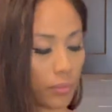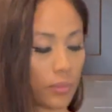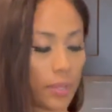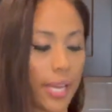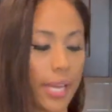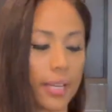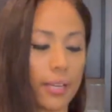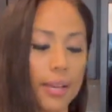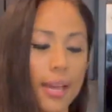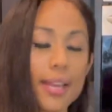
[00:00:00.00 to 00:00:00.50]

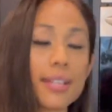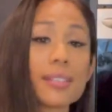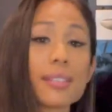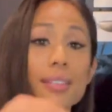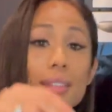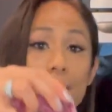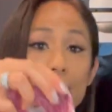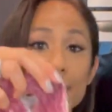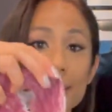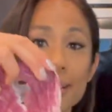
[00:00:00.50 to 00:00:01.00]
Like as
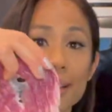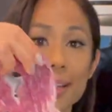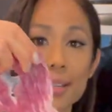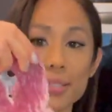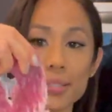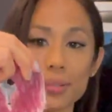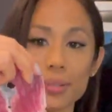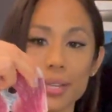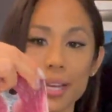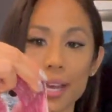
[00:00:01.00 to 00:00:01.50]
thin
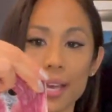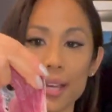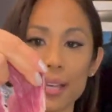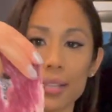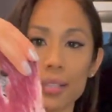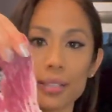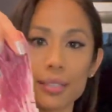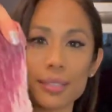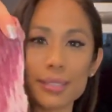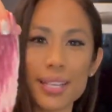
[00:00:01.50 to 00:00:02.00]
as you
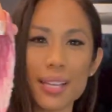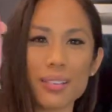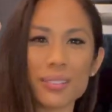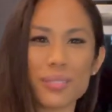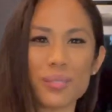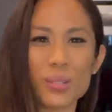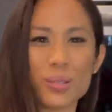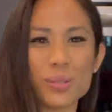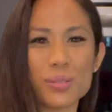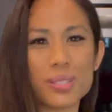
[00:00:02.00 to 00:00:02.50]
can. Does that
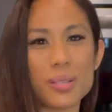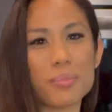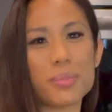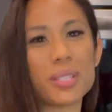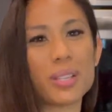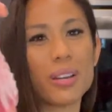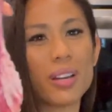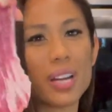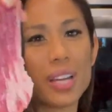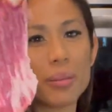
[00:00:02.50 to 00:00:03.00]
look gross? I'm
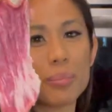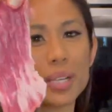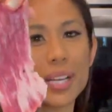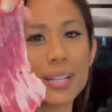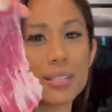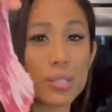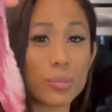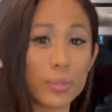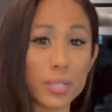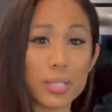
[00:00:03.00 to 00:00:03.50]
sorry, but
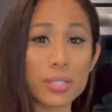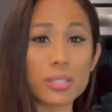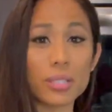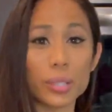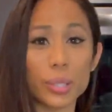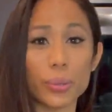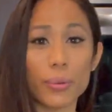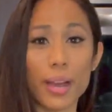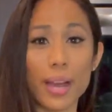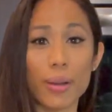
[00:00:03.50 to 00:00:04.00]
I just want to show
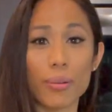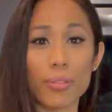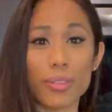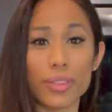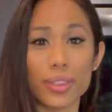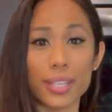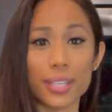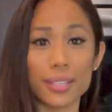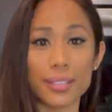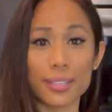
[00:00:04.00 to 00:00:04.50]
you how
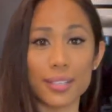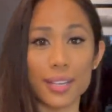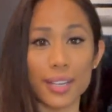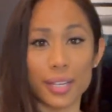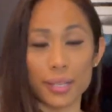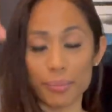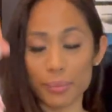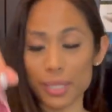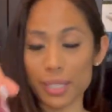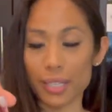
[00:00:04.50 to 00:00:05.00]
thin
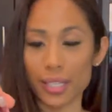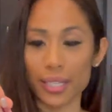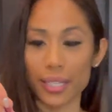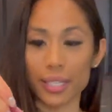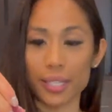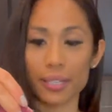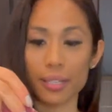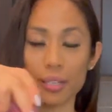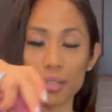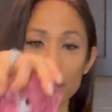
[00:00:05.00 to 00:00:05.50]
I'm
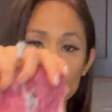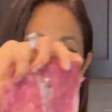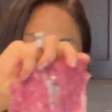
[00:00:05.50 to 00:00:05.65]
cutting